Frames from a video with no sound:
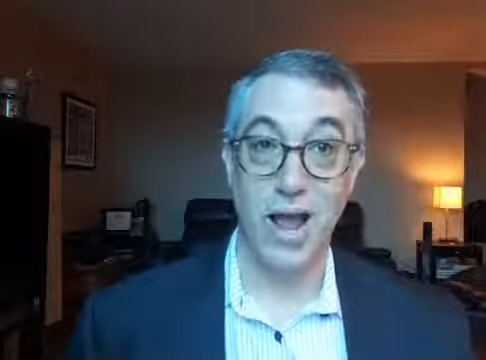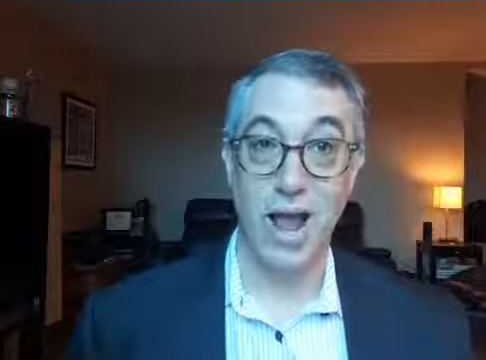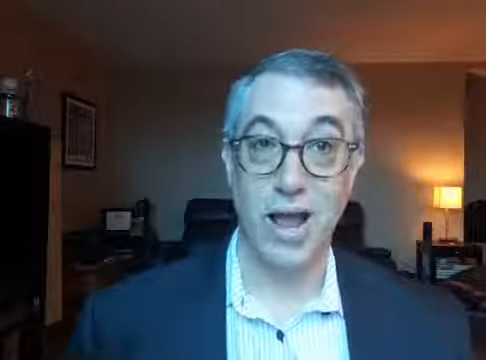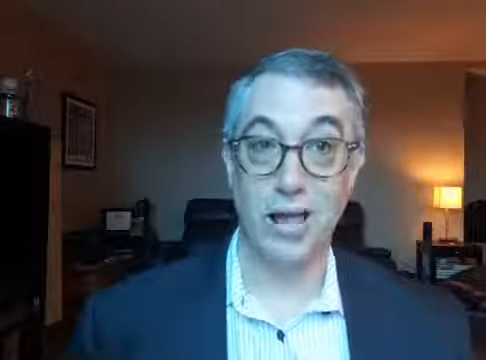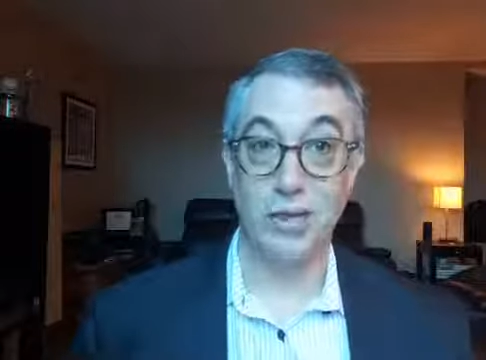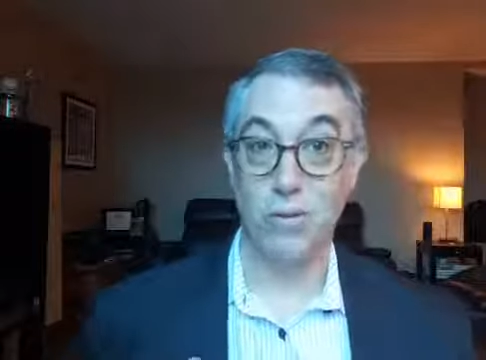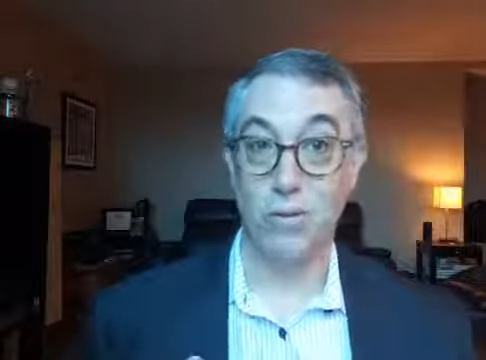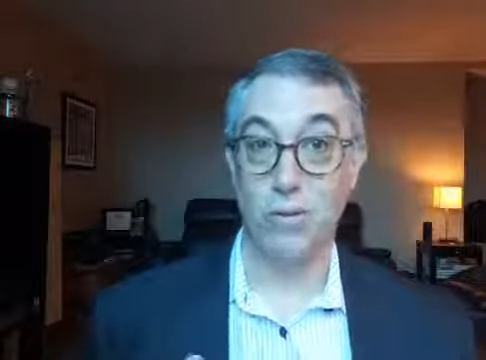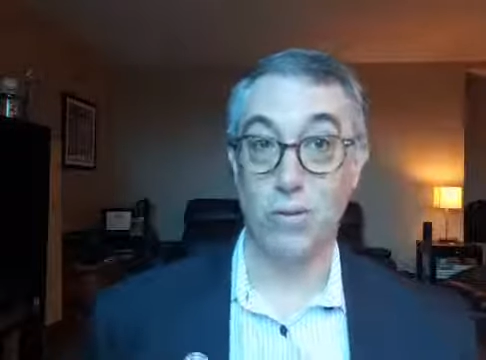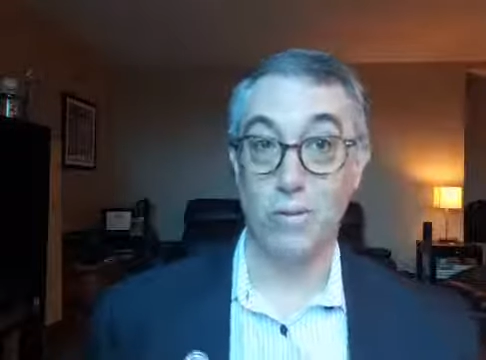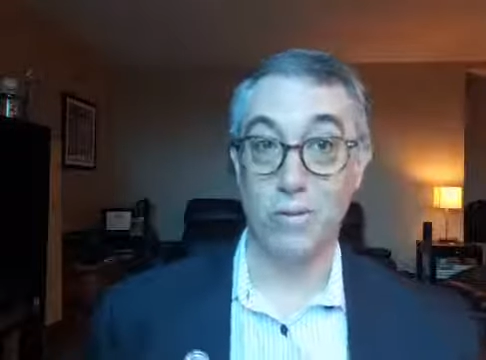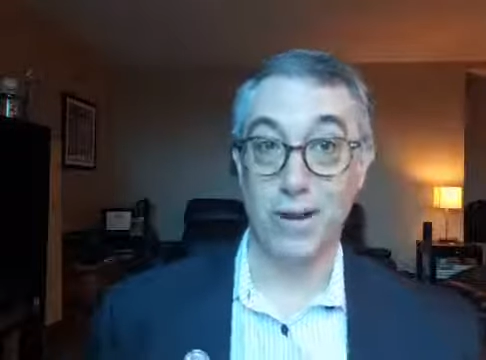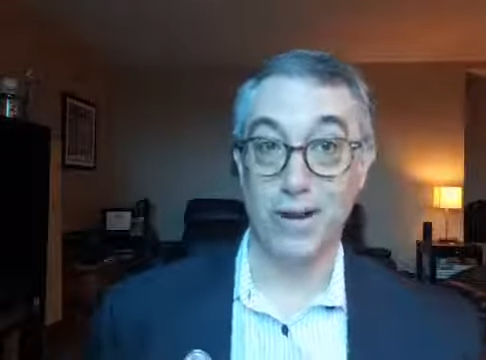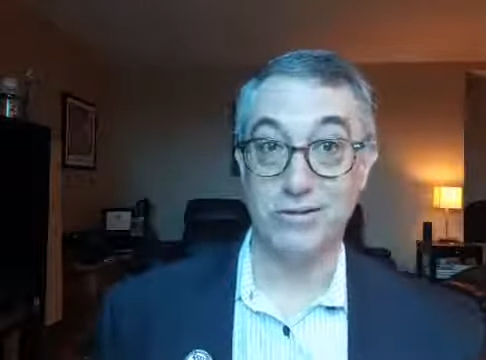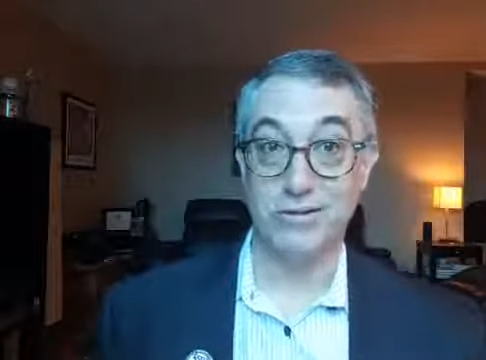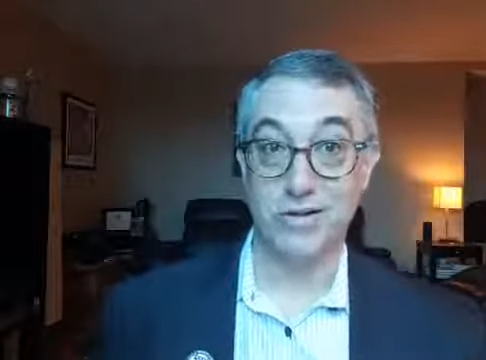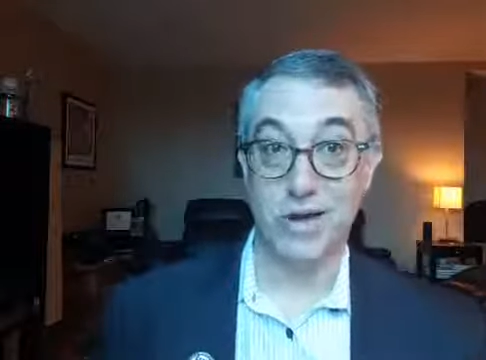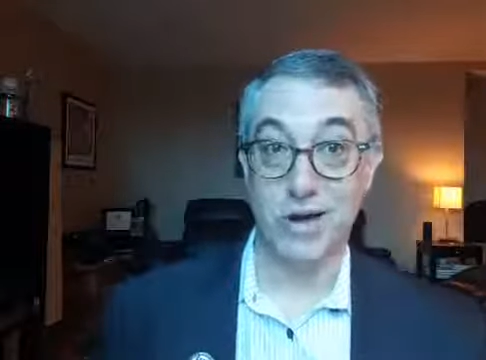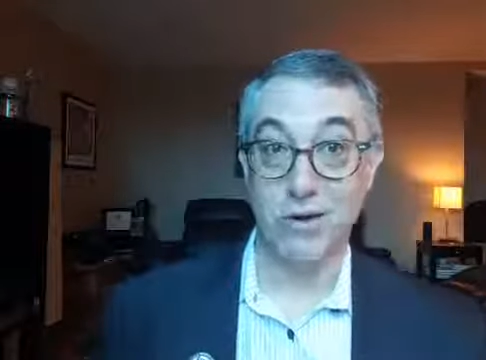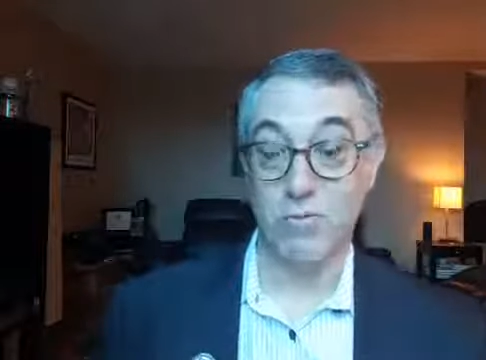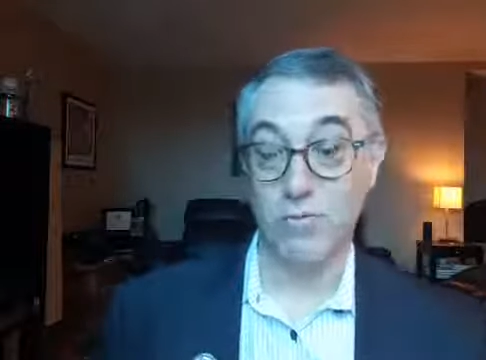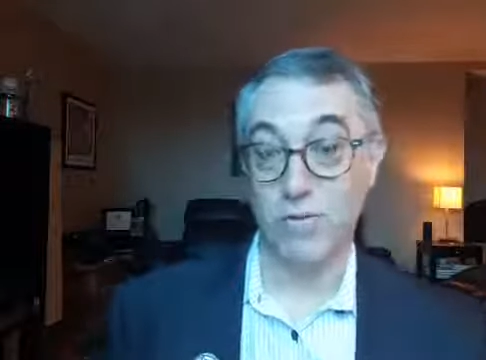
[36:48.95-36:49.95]
And there were
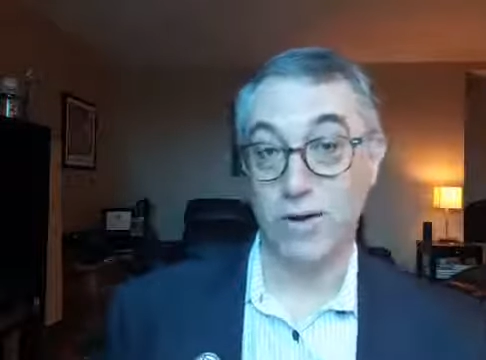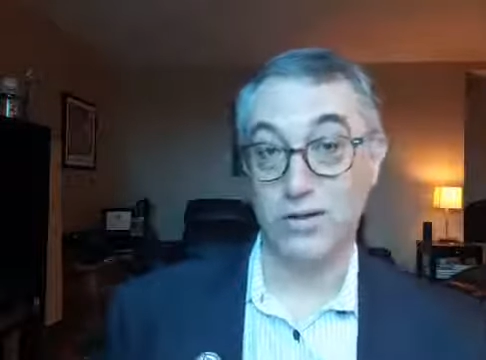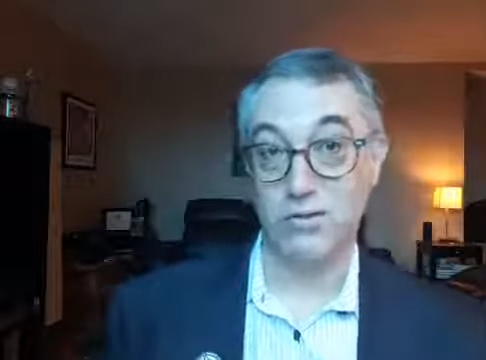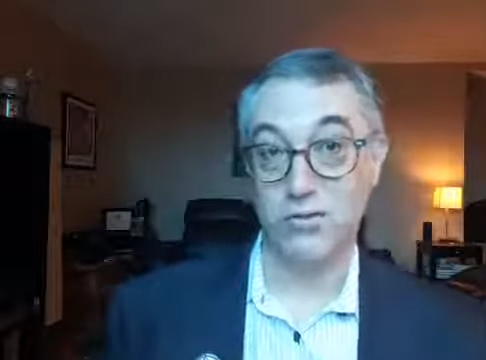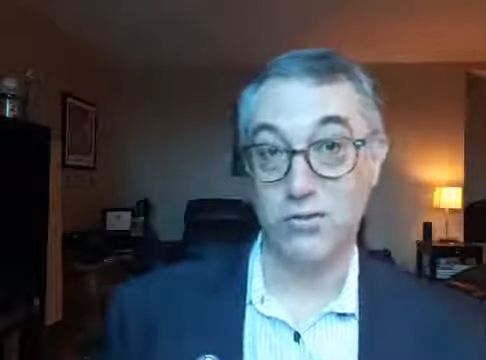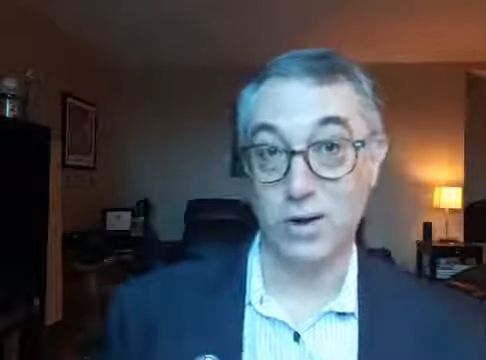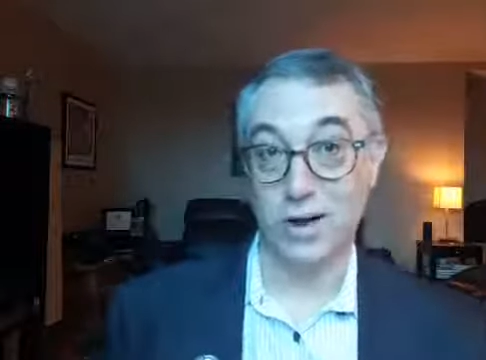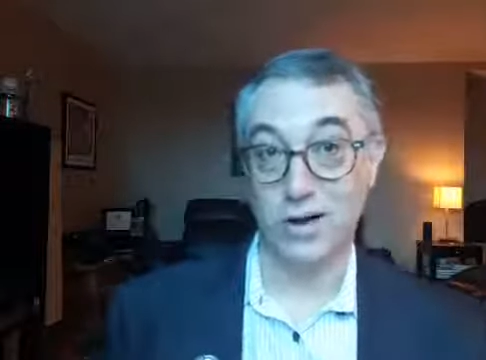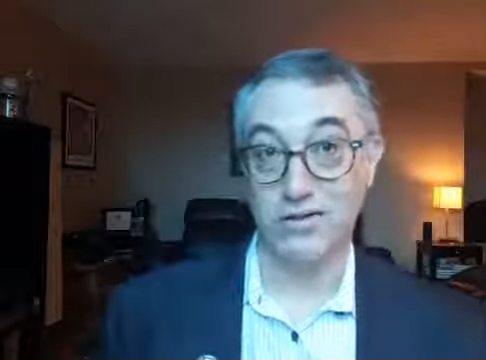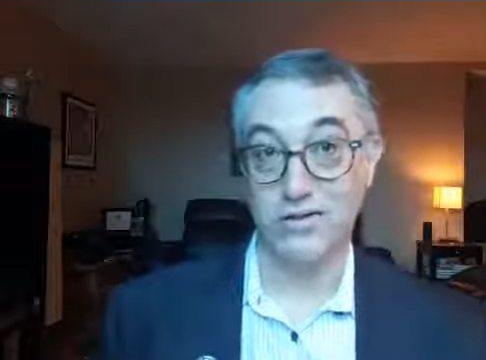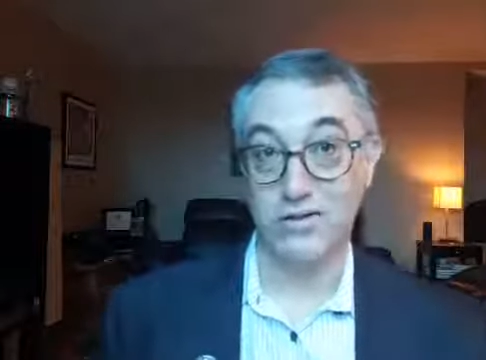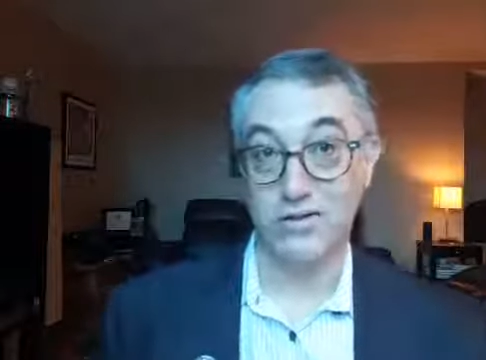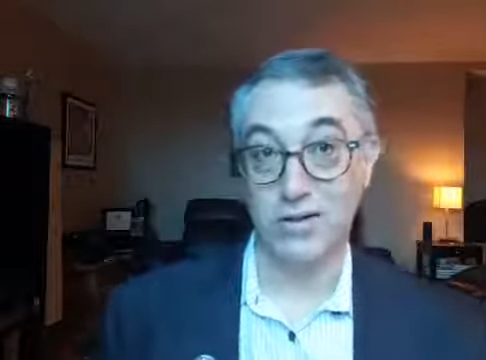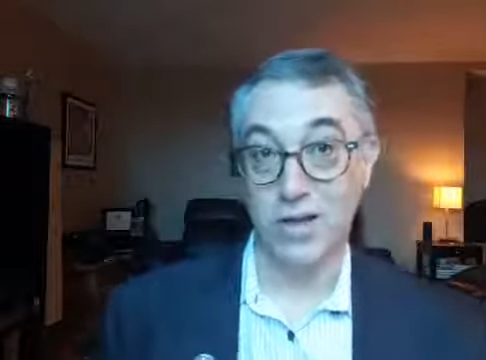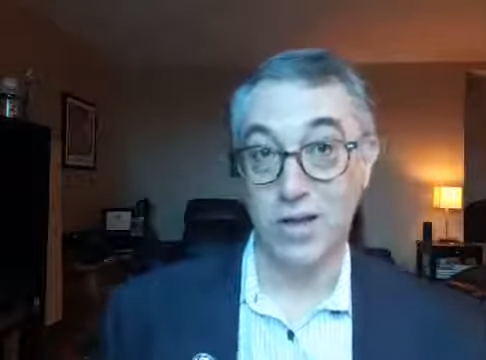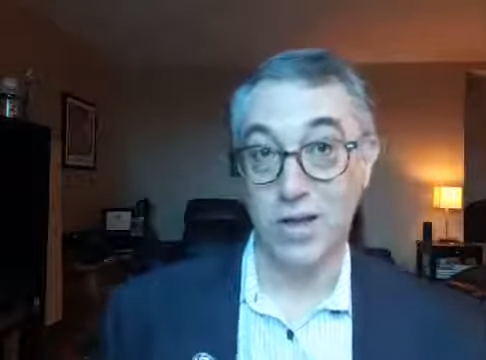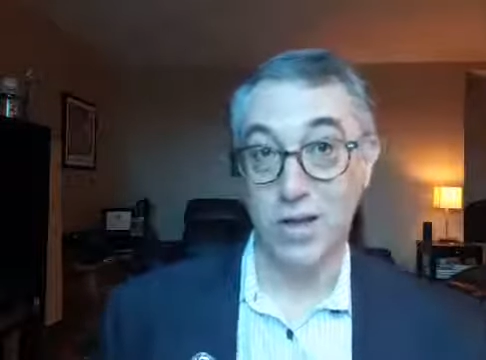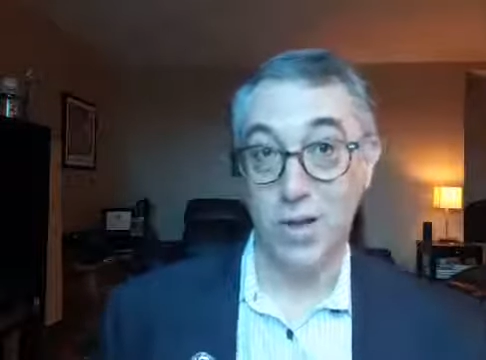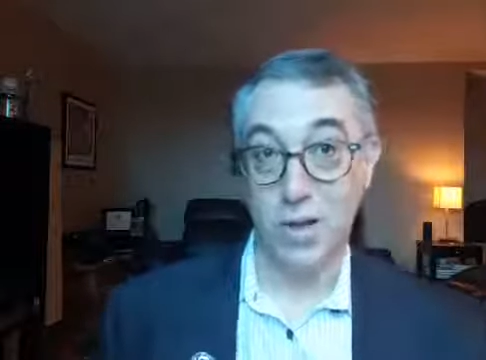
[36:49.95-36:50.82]
Mexican restaurants